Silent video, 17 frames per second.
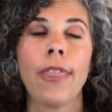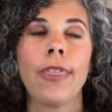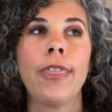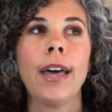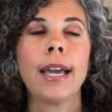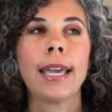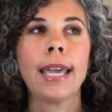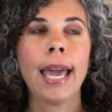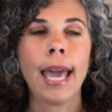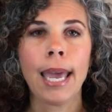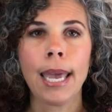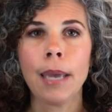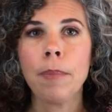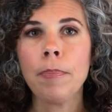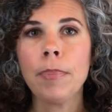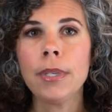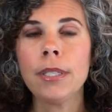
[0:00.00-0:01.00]
The
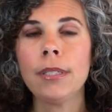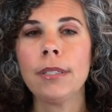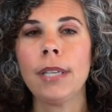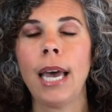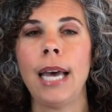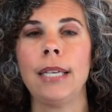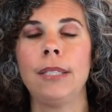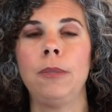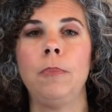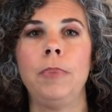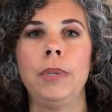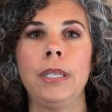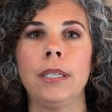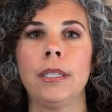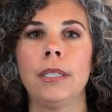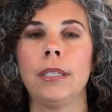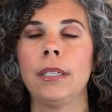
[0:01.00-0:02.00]
campus has
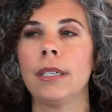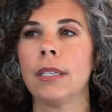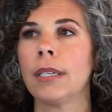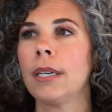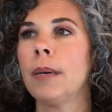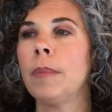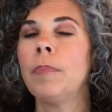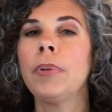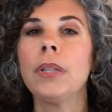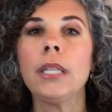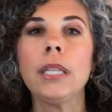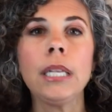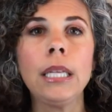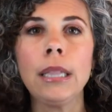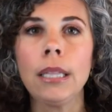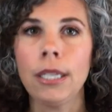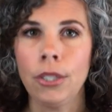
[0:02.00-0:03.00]
been
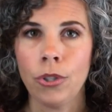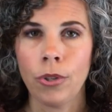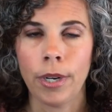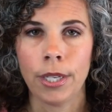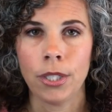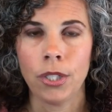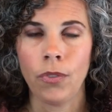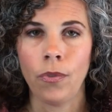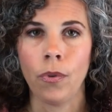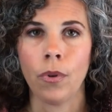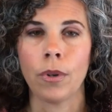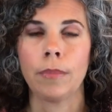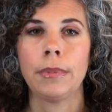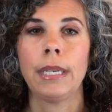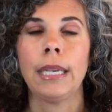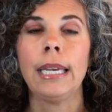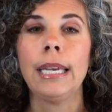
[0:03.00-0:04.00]
completely
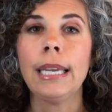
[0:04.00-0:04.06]
transformed.